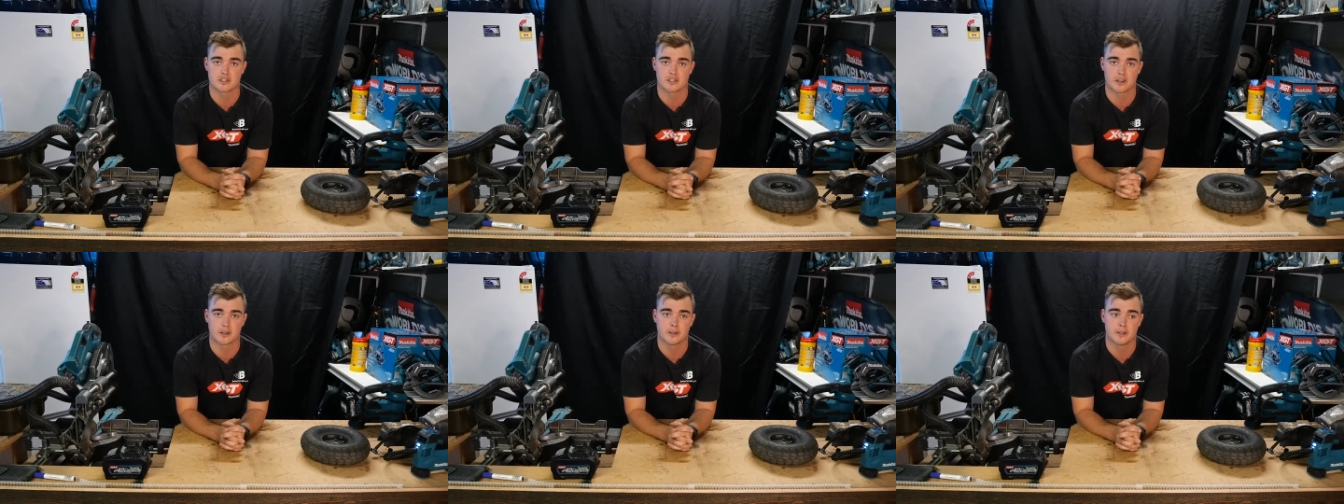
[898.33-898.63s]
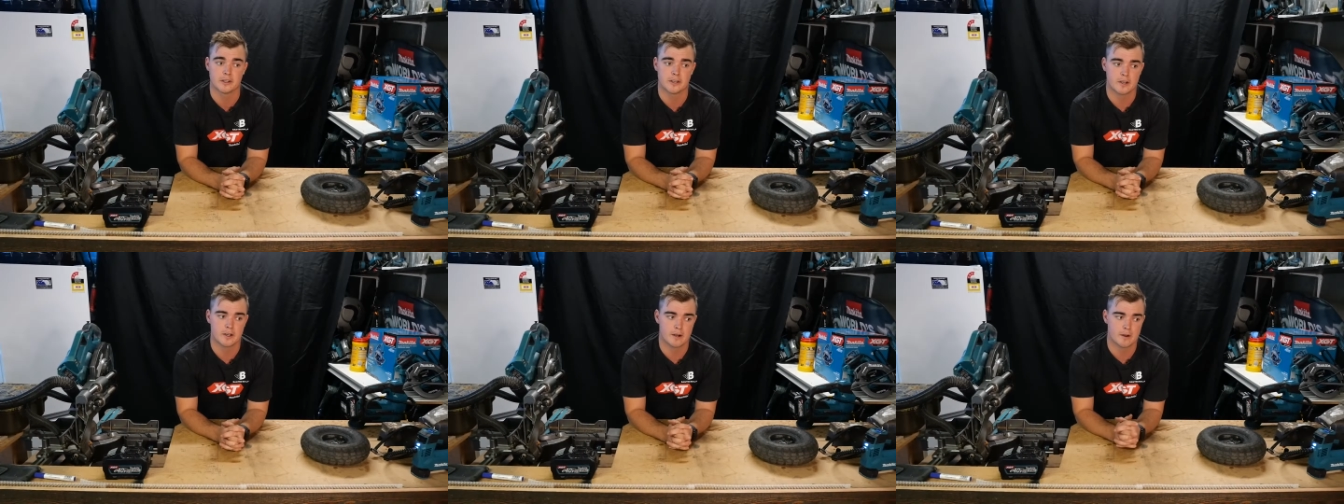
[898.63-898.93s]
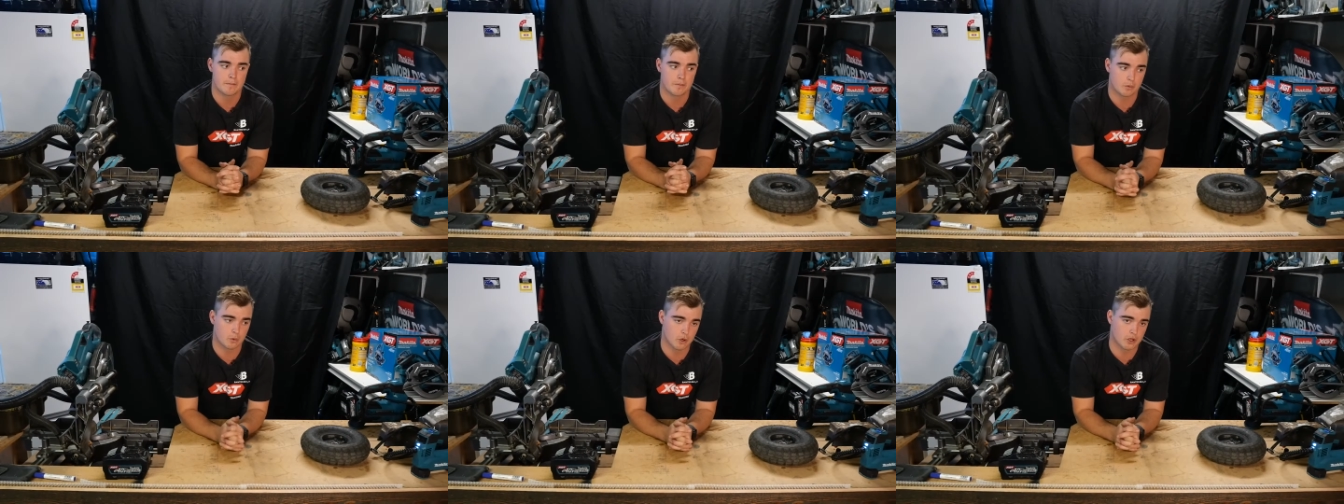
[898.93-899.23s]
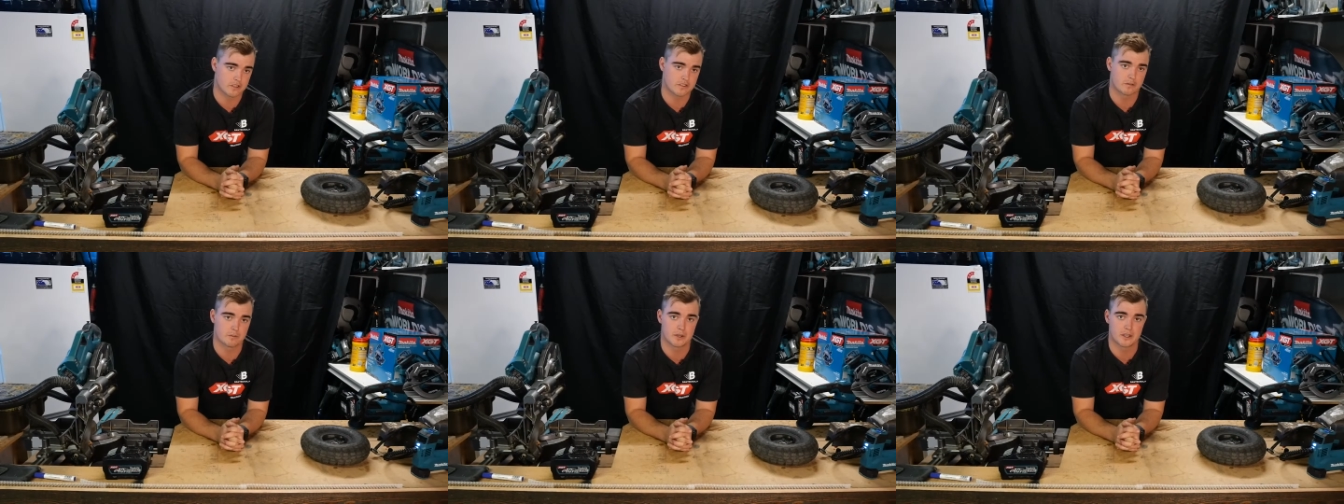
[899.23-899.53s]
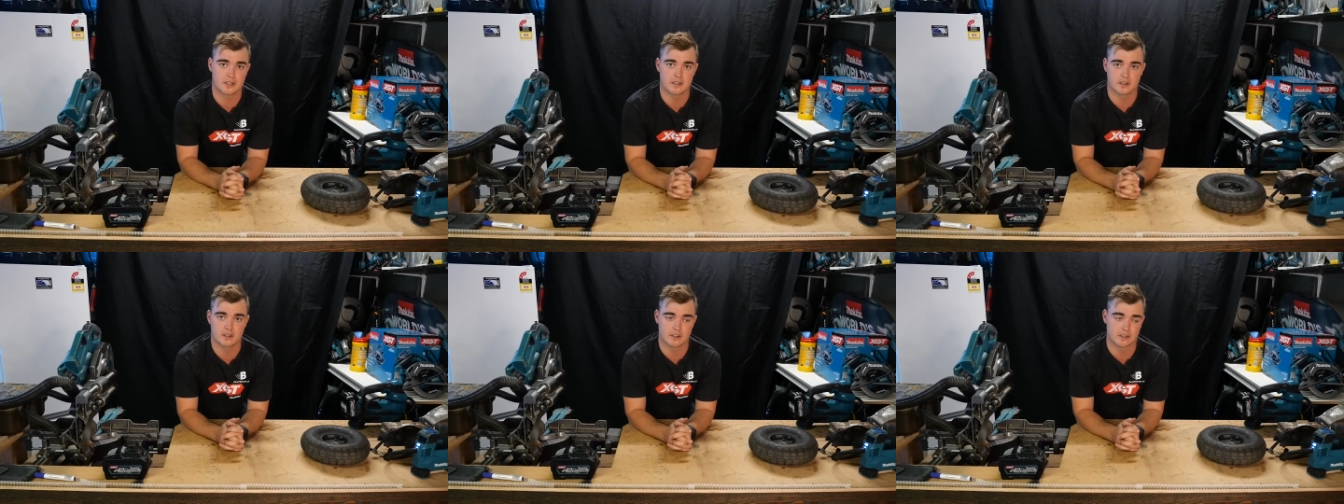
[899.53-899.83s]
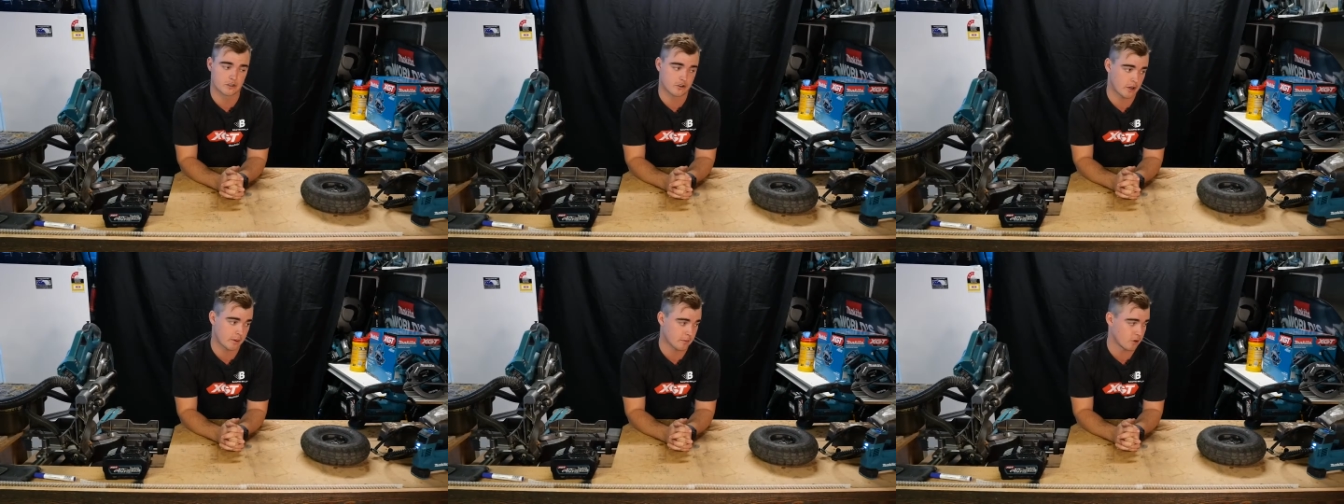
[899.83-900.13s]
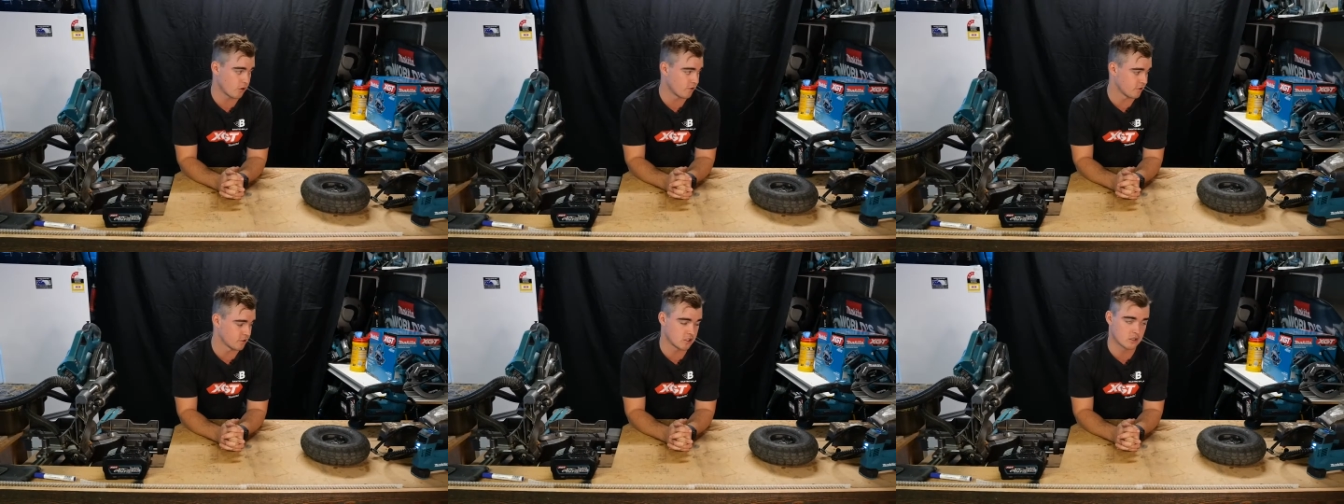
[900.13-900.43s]
So works for me. I can grab it
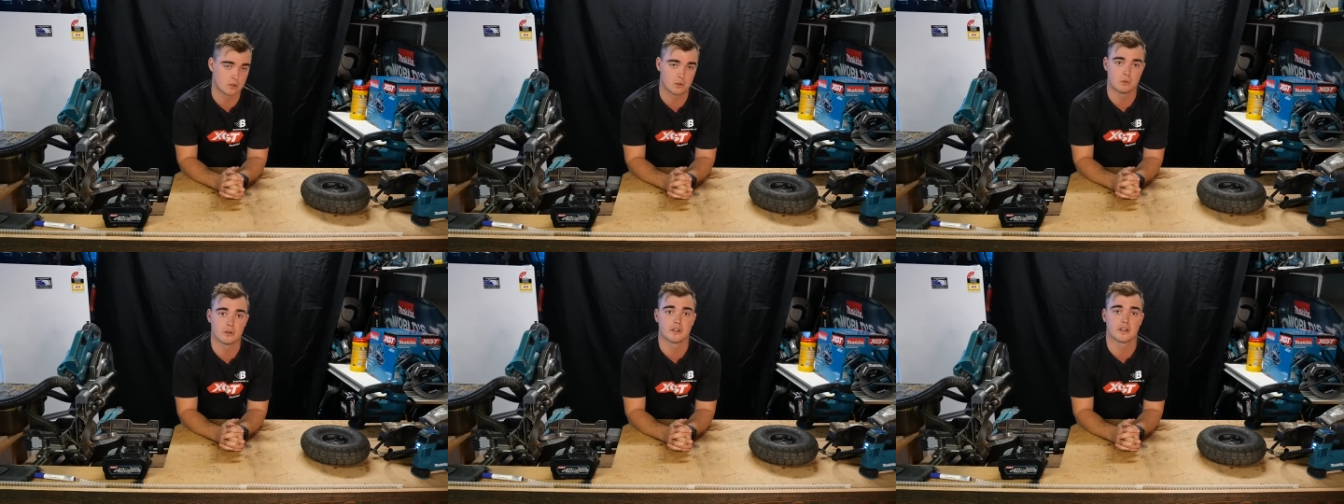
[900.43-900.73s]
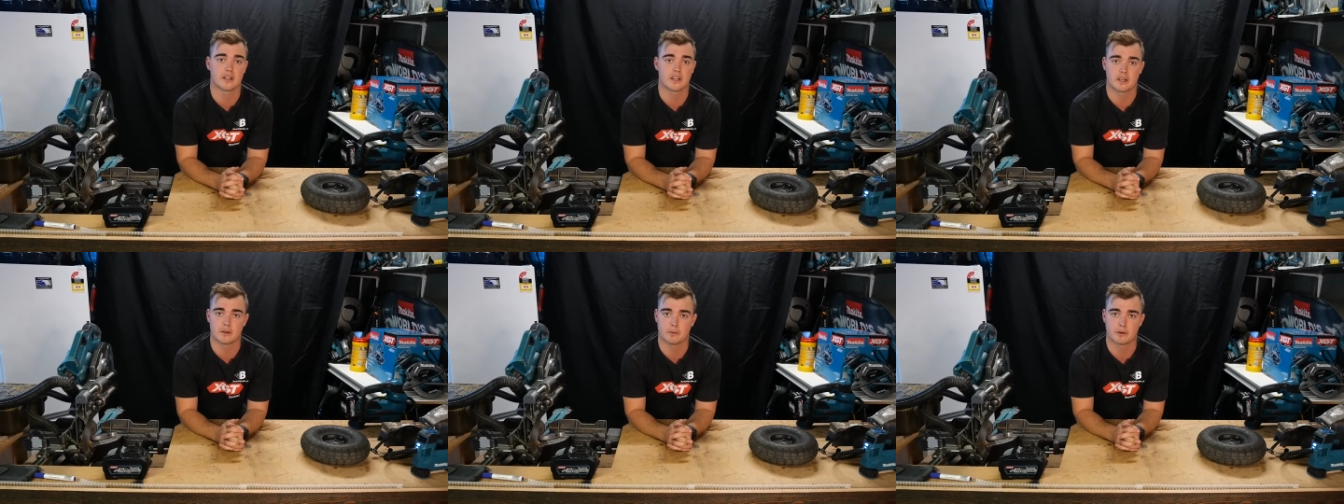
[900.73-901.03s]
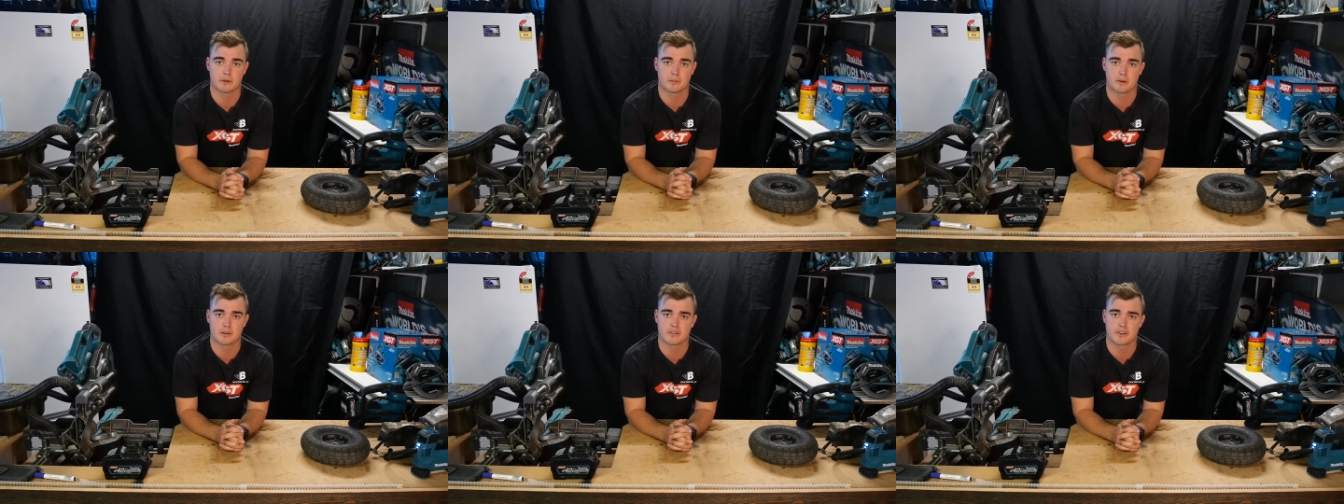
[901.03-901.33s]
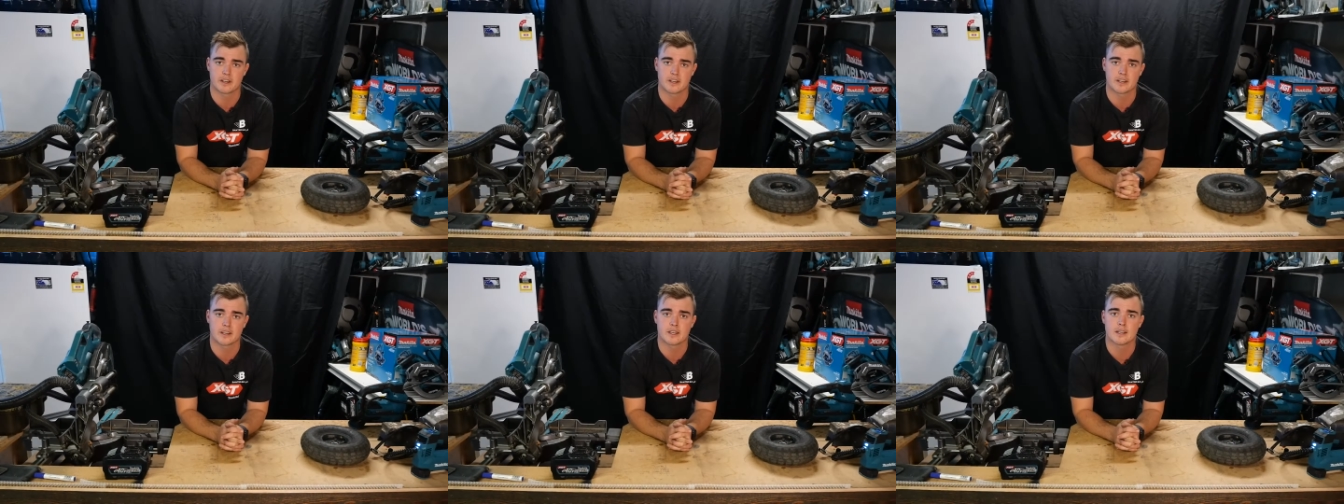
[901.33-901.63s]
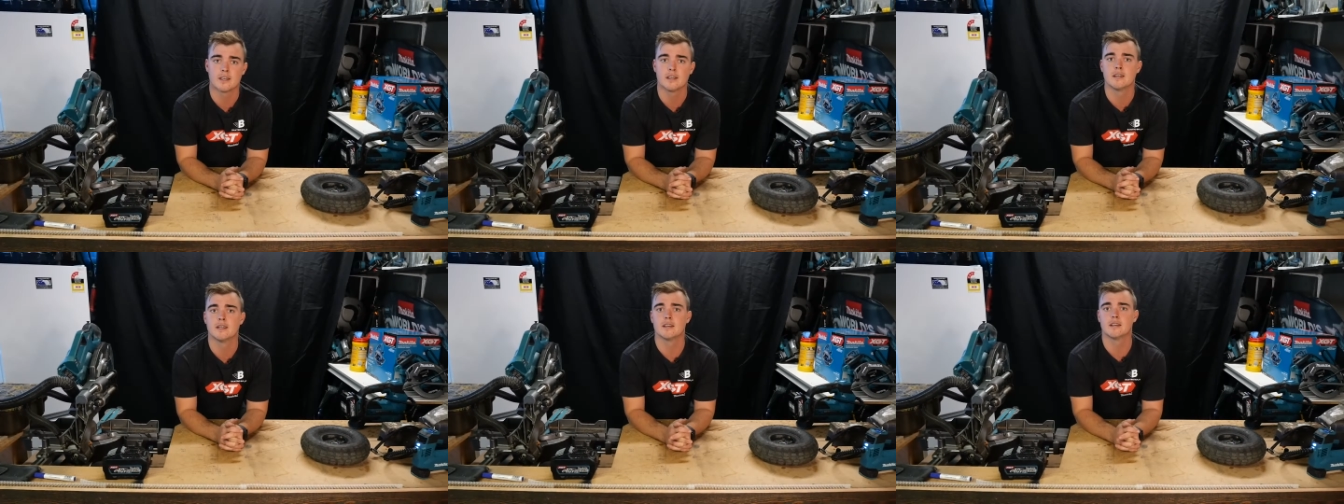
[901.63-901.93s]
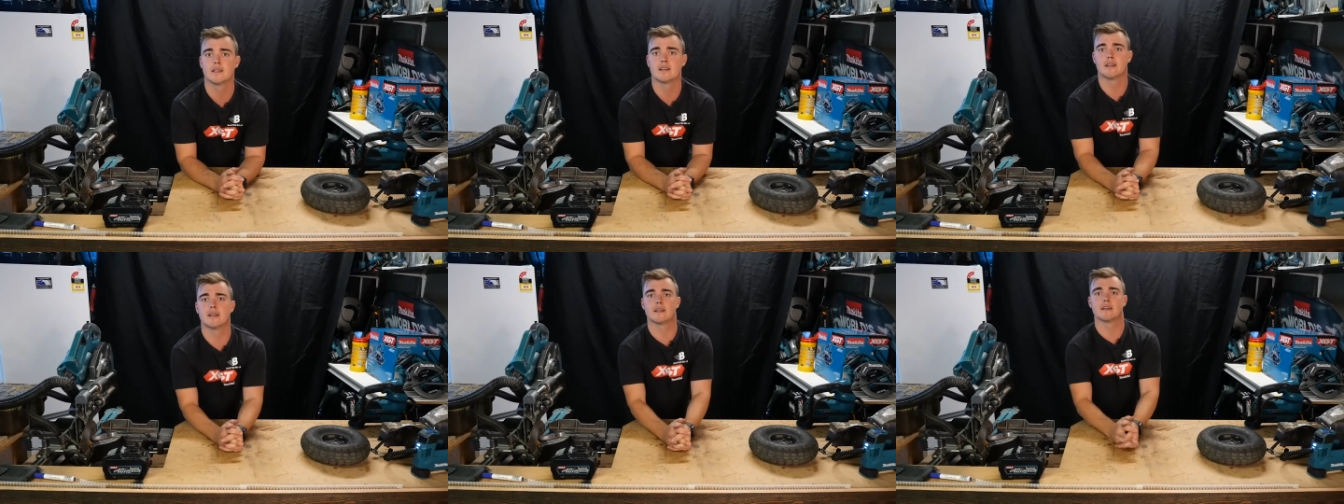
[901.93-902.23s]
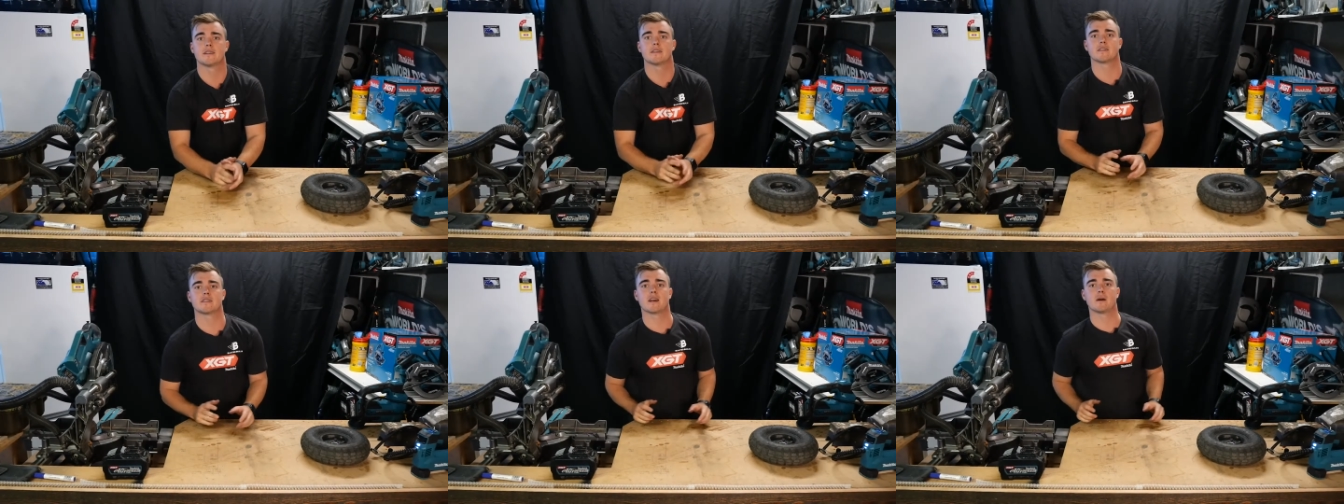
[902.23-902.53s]
off a tool and anywhere in my van
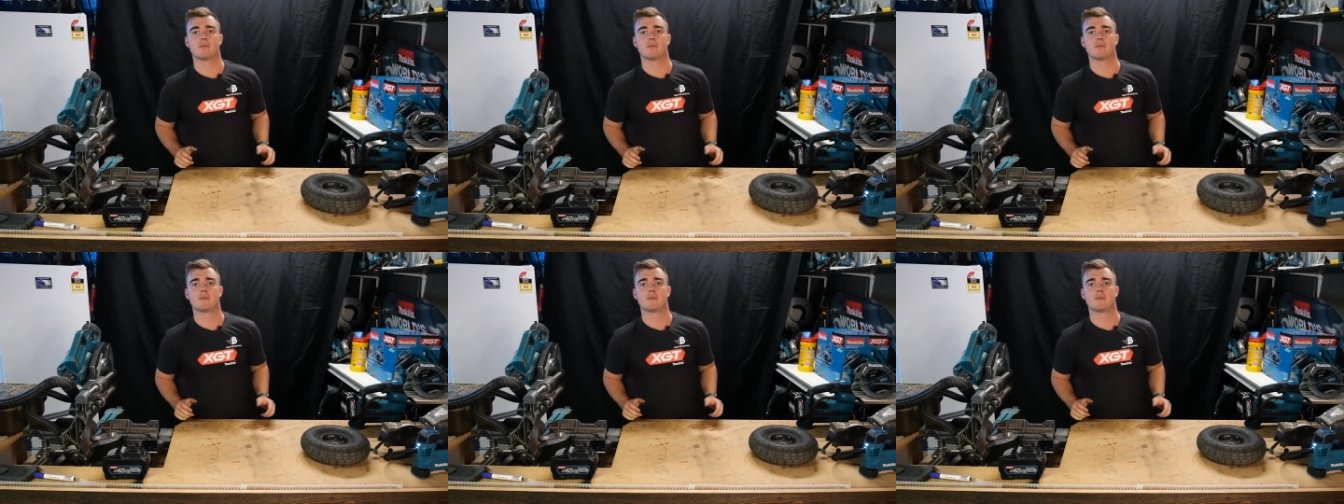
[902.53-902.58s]
and